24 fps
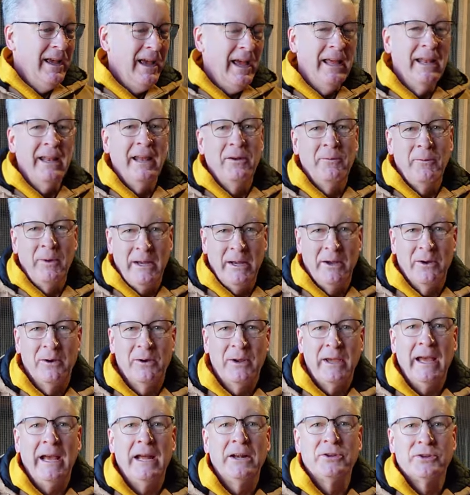And then we go
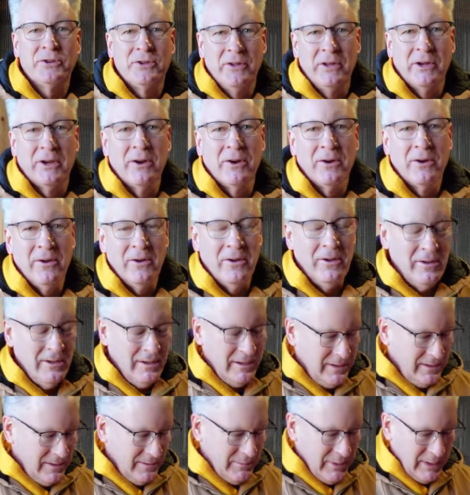catch the girl.
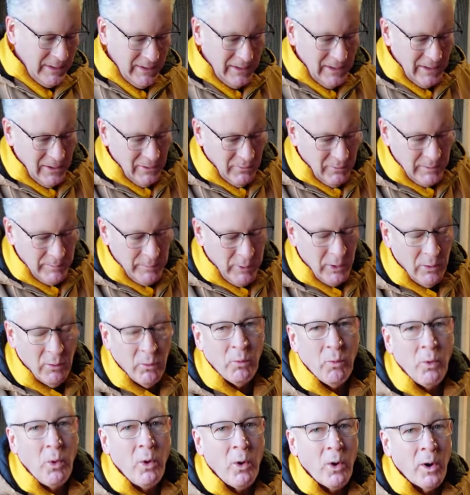But we
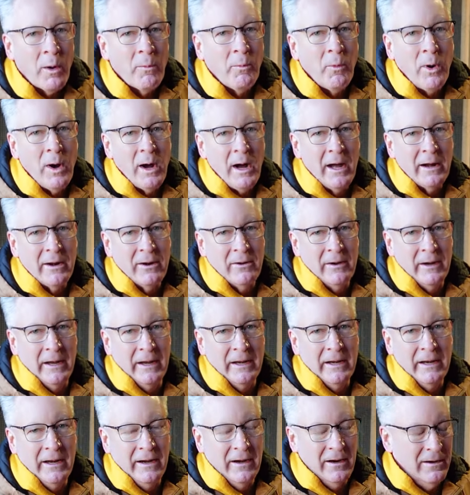put warm water
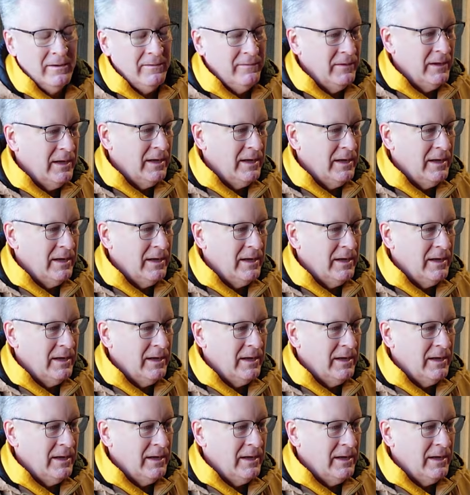in here.